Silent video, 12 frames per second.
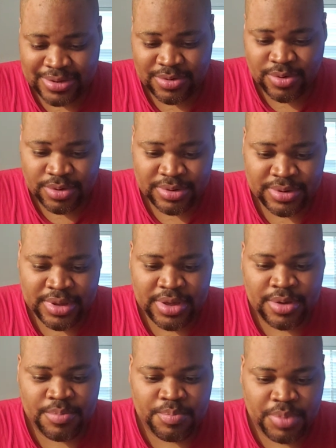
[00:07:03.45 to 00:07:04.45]
quarter,
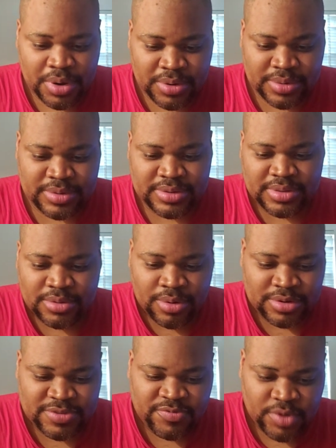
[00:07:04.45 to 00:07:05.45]
but
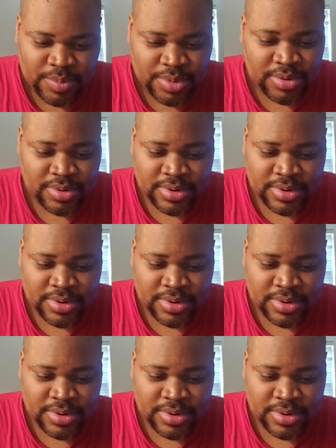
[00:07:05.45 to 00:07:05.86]
lost fumble